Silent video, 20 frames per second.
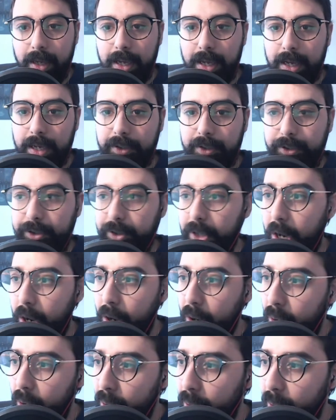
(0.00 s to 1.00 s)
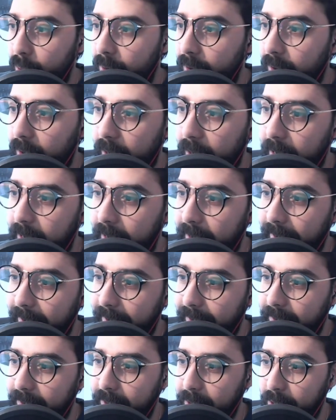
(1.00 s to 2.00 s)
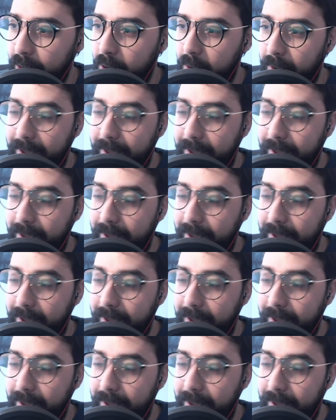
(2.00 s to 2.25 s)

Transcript: So, uh, you know,